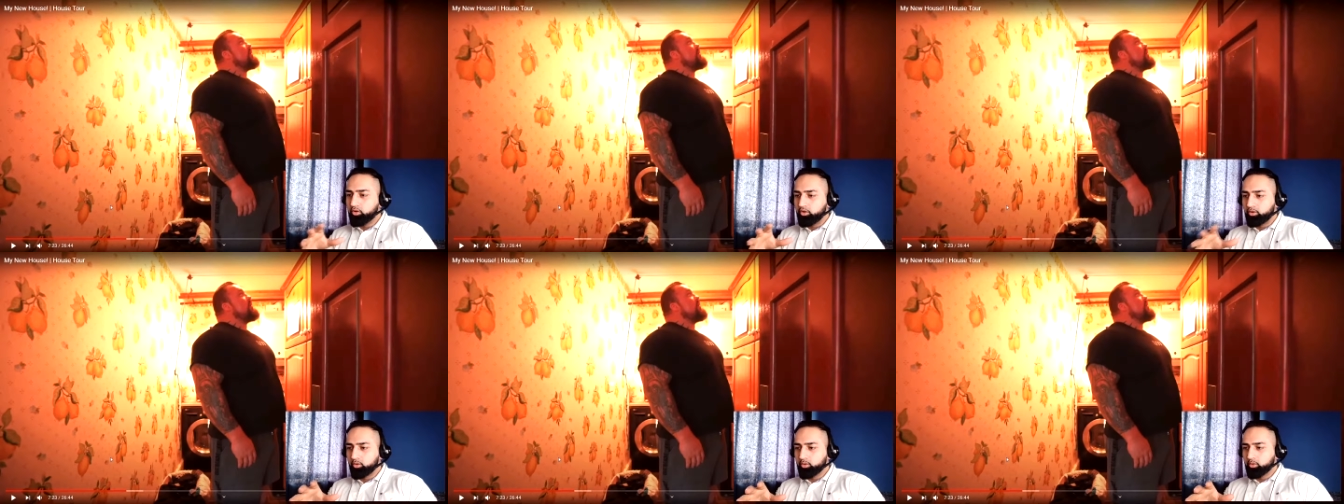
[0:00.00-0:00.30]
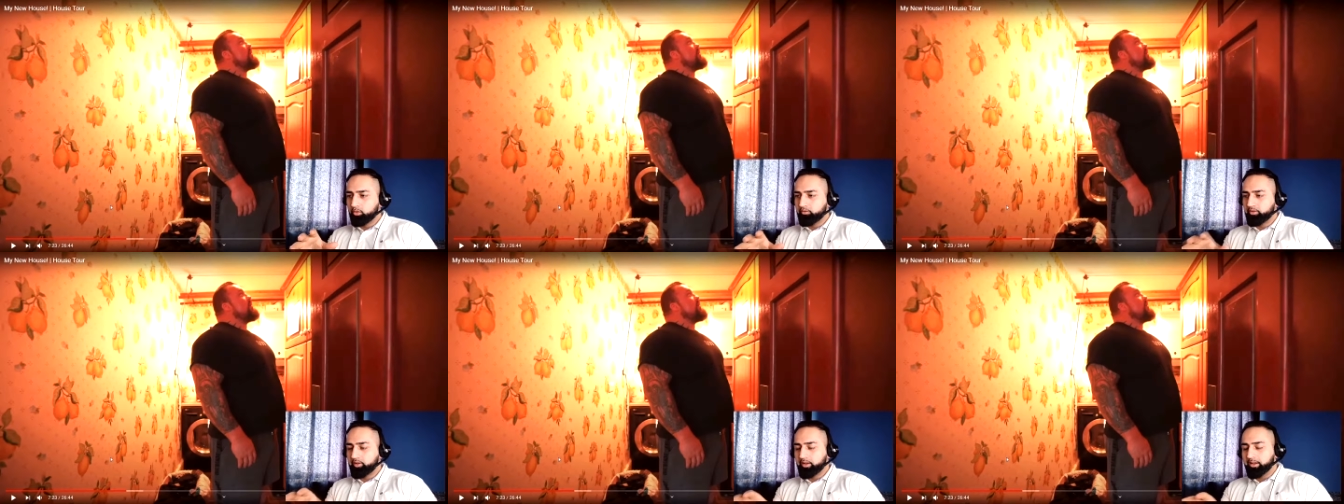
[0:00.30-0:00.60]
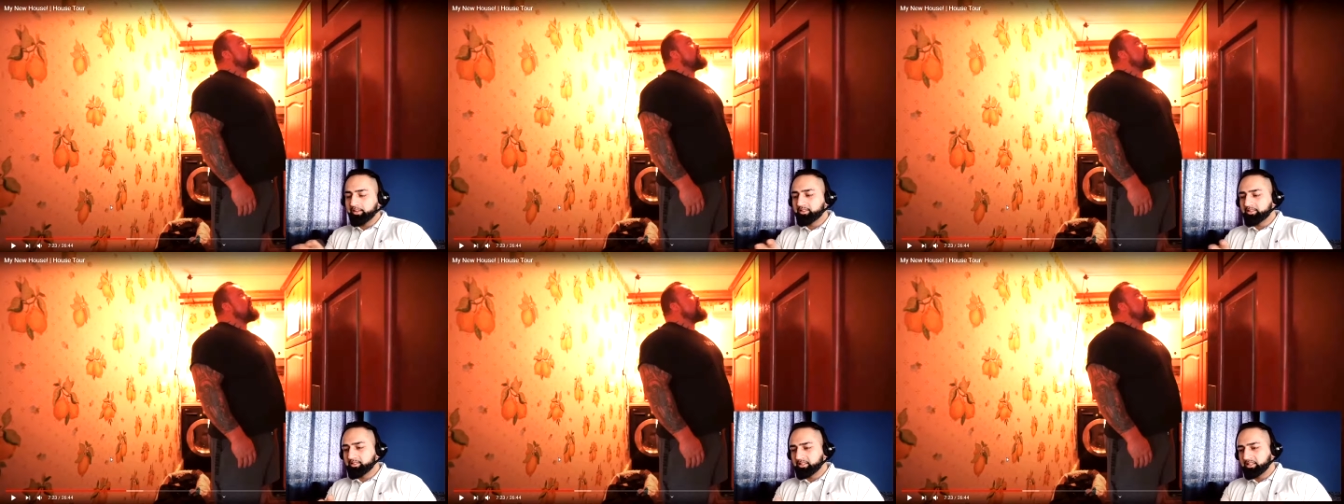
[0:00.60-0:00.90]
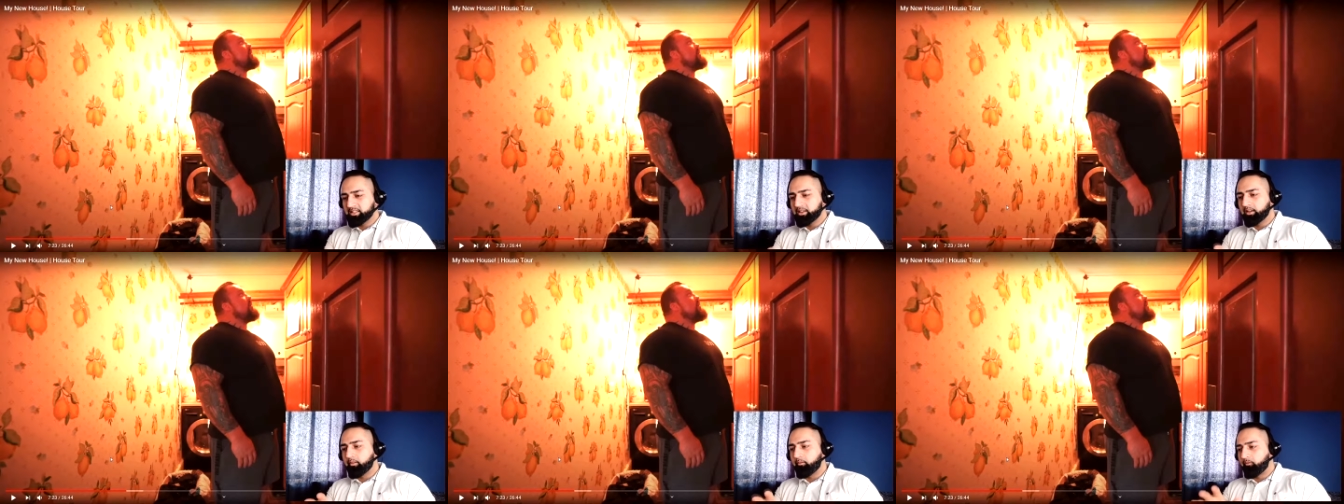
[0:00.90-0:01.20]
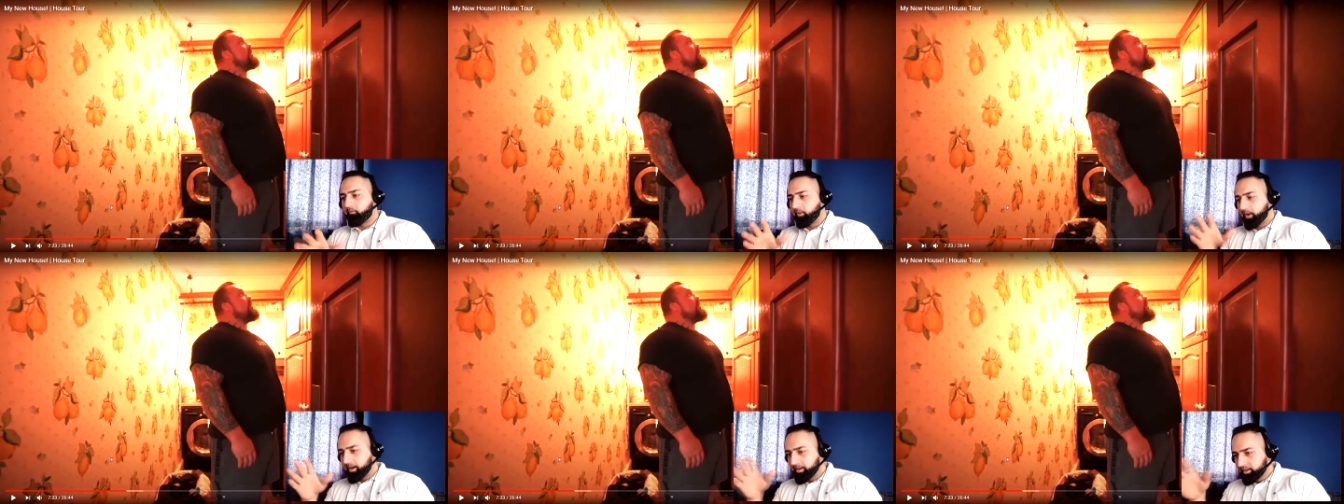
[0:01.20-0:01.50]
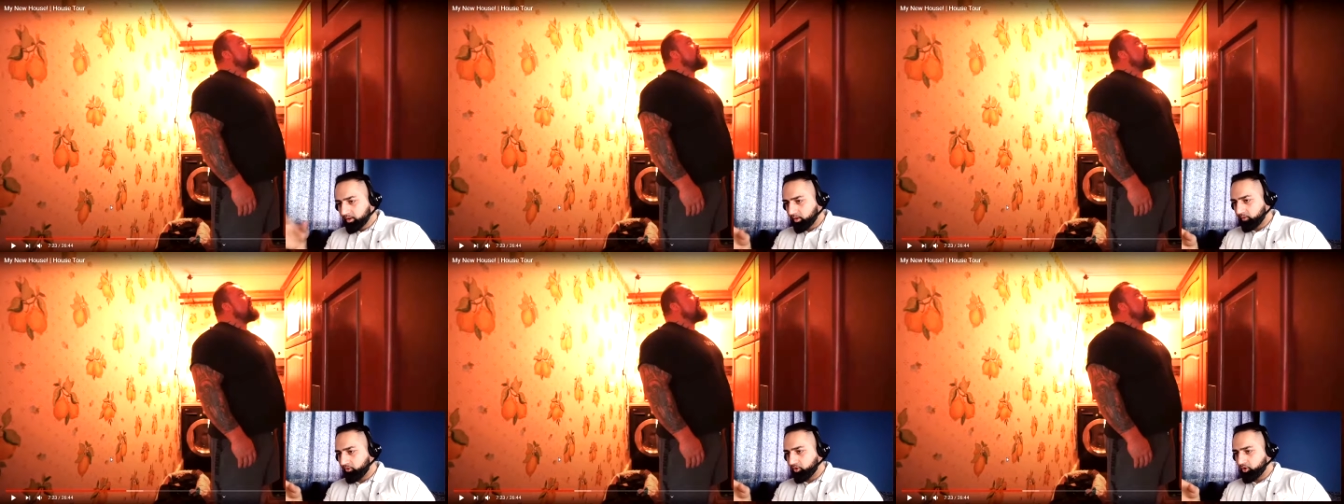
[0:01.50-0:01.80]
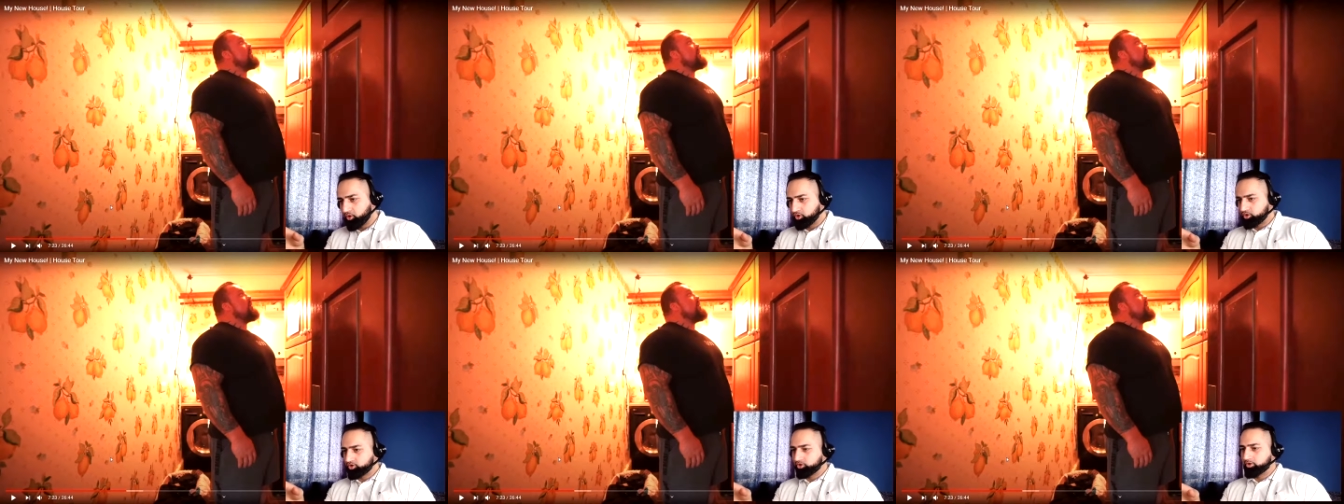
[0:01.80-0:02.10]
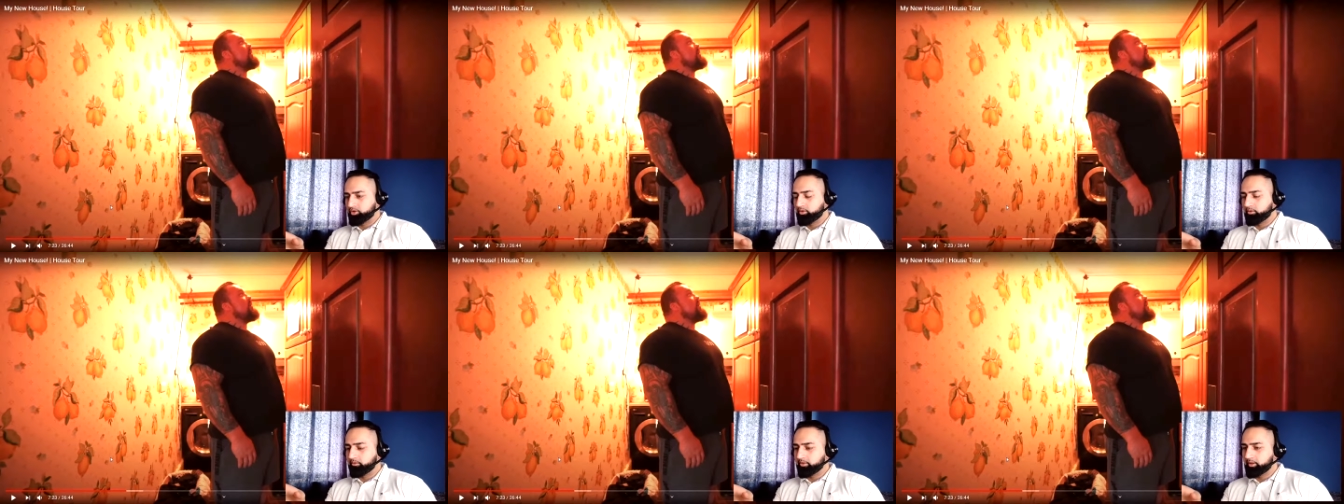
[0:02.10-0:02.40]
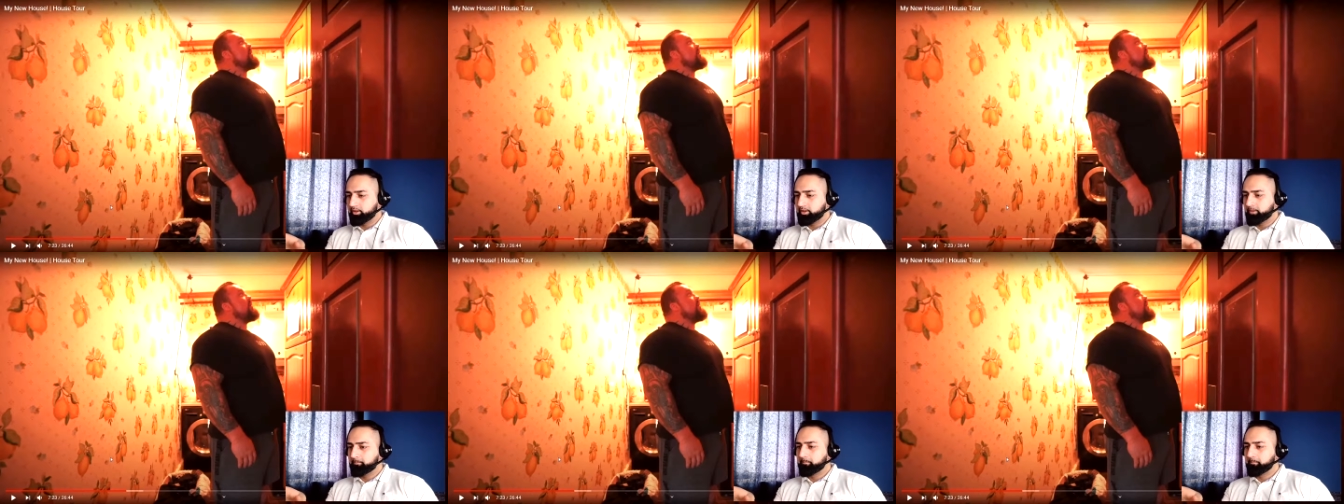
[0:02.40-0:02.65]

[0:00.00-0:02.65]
all of it and see a final version of it.